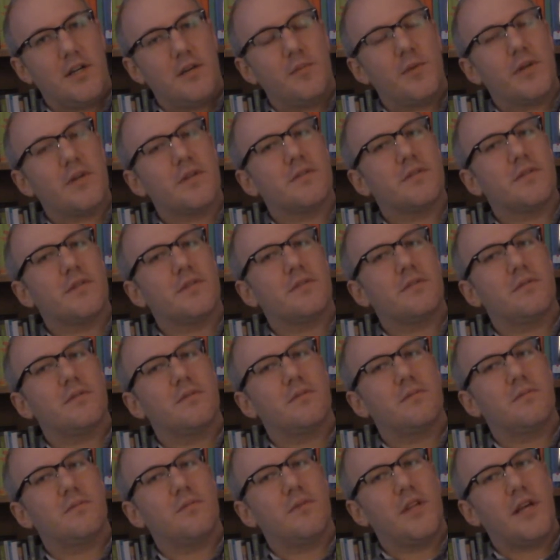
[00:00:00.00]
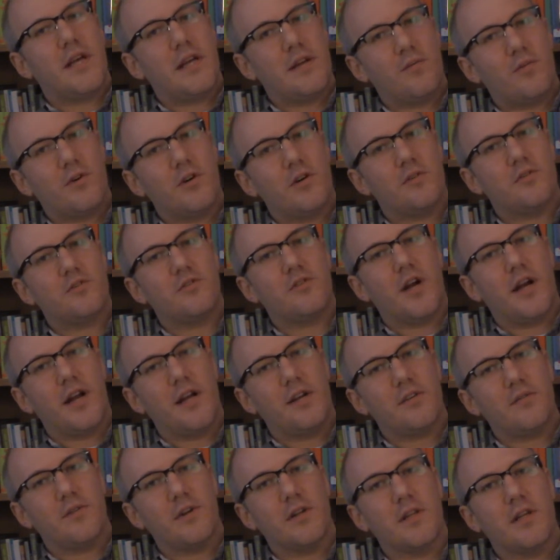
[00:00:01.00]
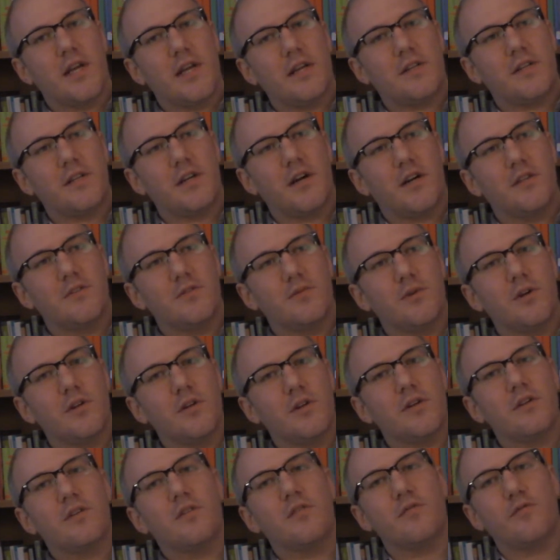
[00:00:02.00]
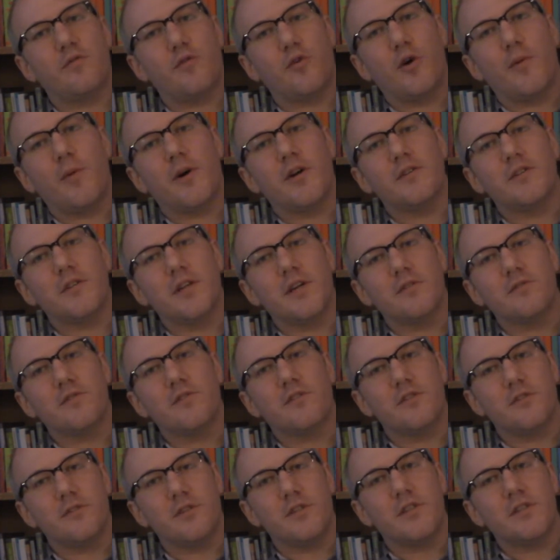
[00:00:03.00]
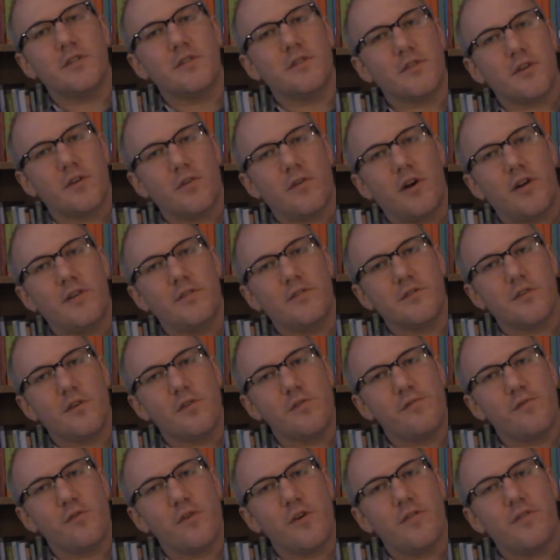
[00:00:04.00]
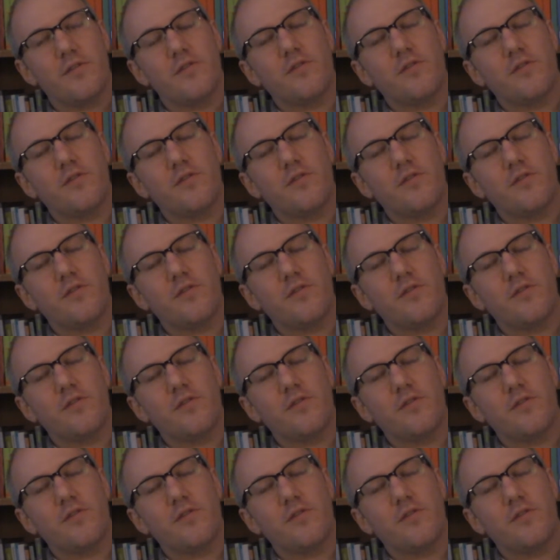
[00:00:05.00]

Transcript: because then we're trying to relate to God's will and conform ourselves to it, and so on and so forth.